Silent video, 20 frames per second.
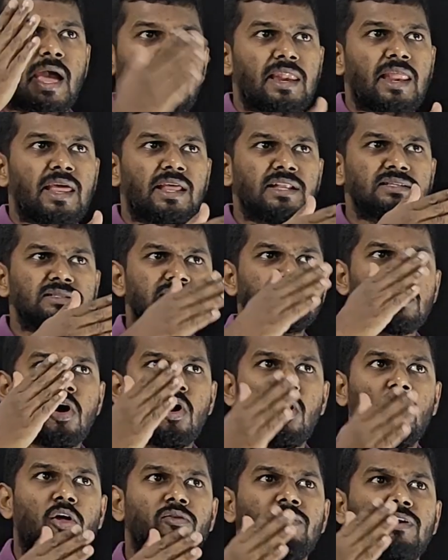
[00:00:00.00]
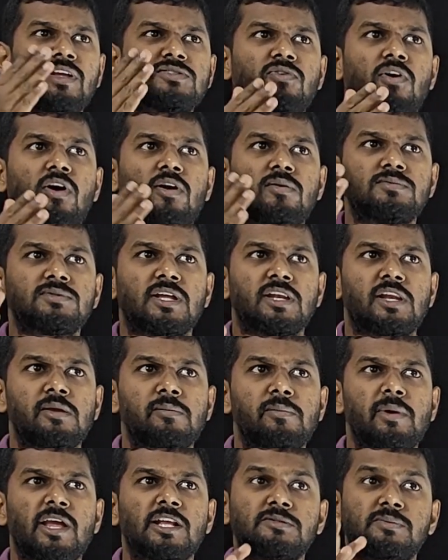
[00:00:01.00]
A lens always forms an
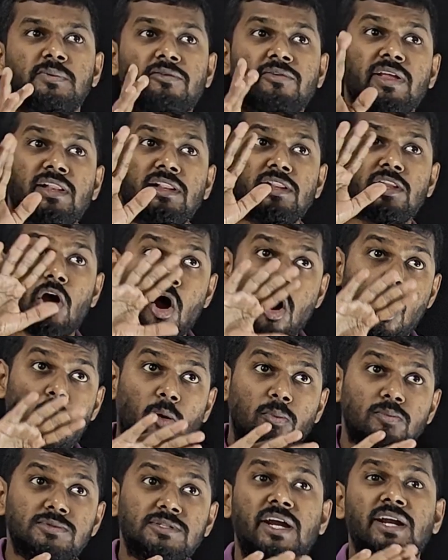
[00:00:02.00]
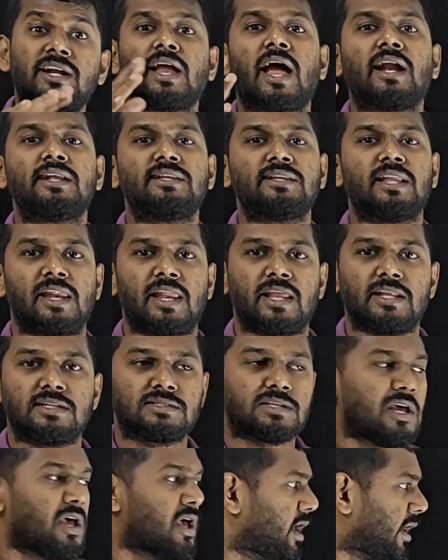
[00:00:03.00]
image between the object and the
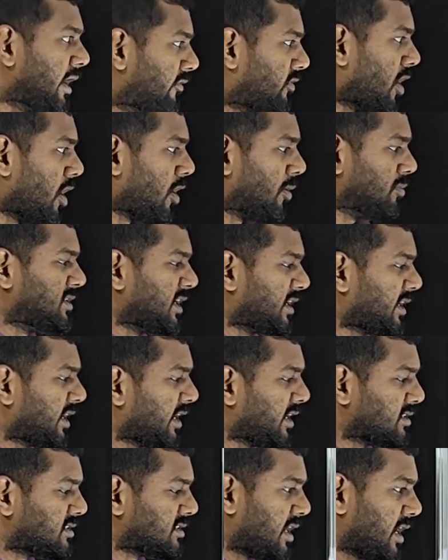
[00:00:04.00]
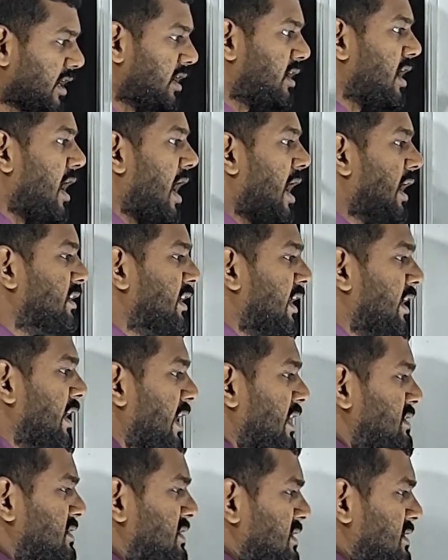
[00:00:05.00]
lens. If the object is here and the
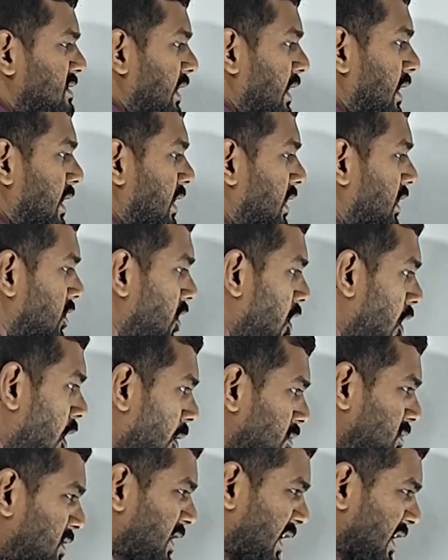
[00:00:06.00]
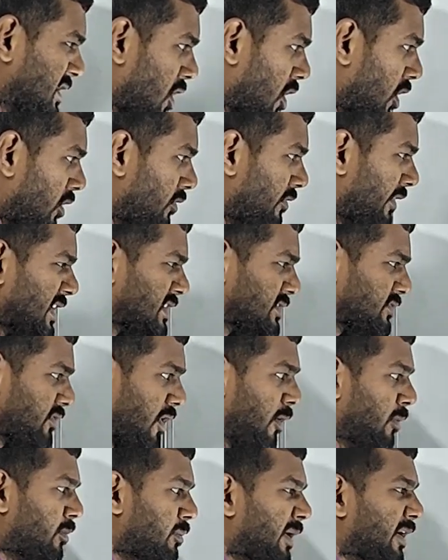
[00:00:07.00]
lens is here, the image is always
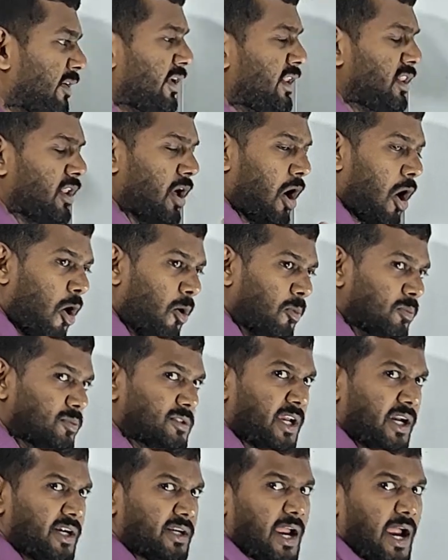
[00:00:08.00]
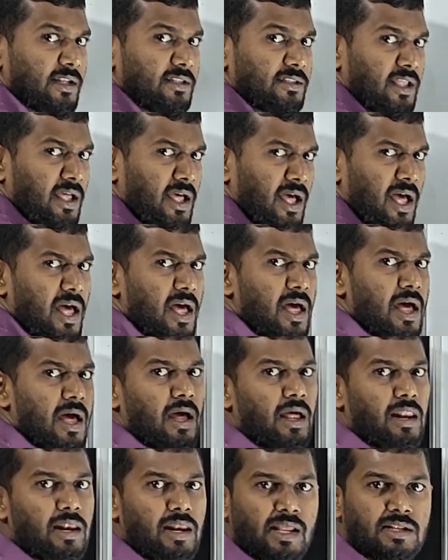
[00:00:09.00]
formed between the object and
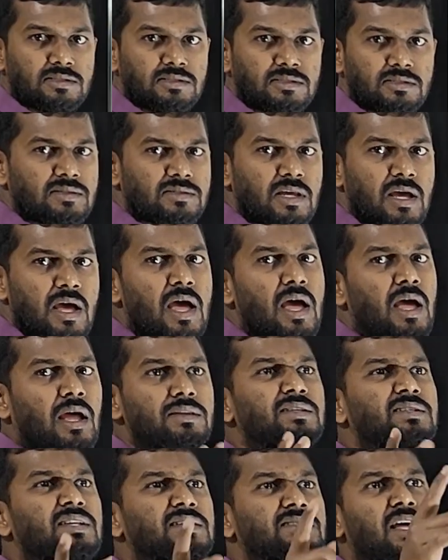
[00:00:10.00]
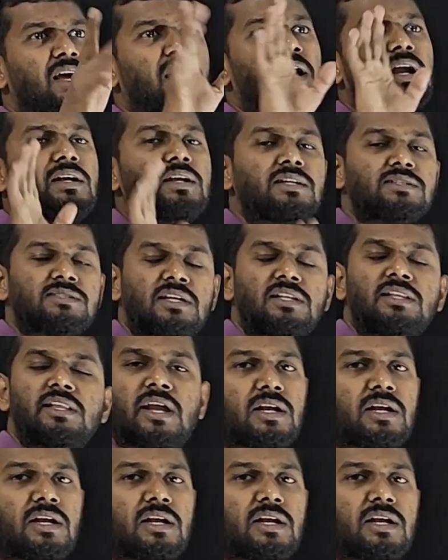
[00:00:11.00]
the lens. This is the condition